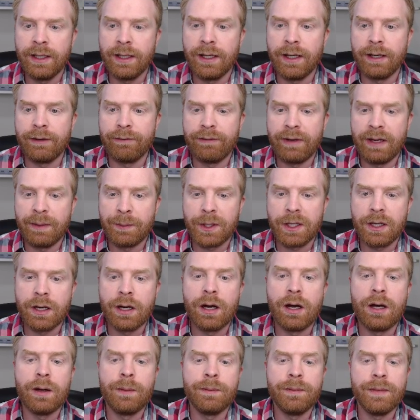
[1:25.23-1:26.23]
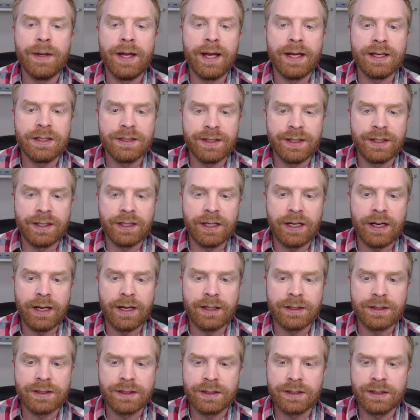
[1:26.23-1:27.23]
Famicom,
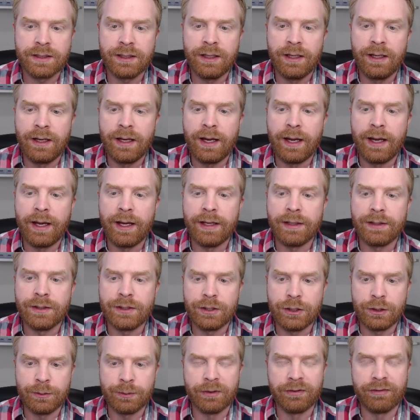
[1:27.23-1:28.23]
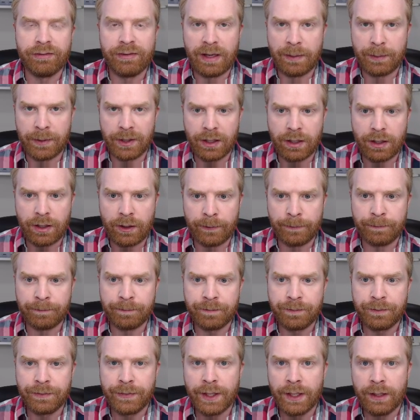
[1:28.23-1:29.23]
SNES, and Super Famicom.
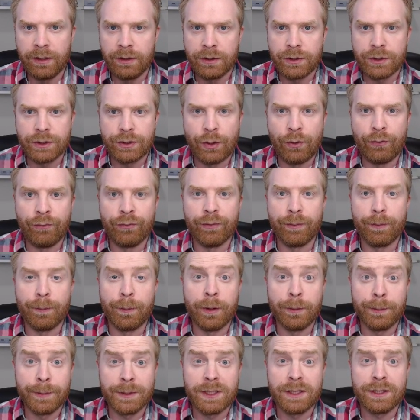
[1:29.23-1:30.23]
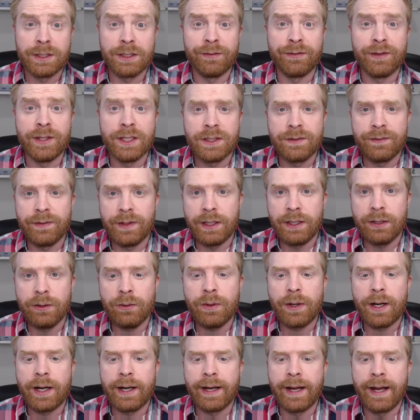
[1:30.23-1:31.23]
So for purposes of this
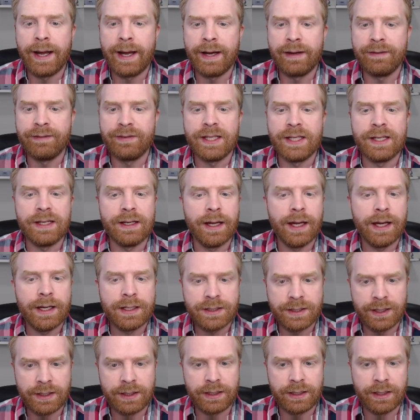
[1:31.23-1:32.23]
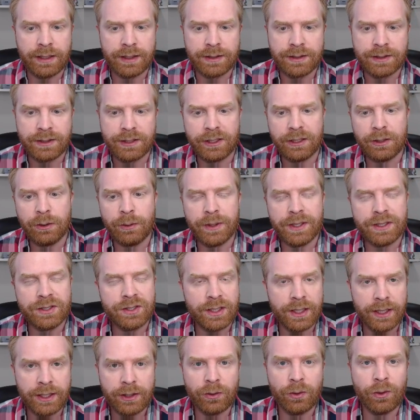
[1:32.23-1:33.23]
video, I have the SNES, the
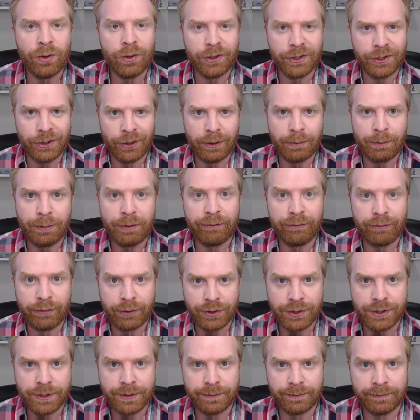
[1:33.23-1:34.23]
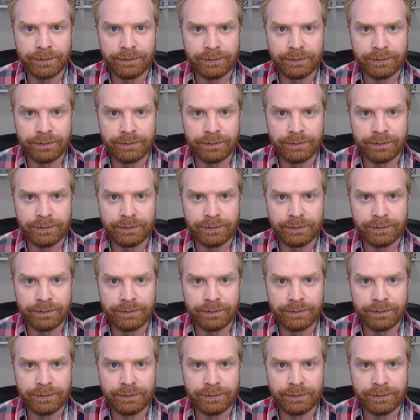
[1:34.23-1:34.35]
USA or Europe version.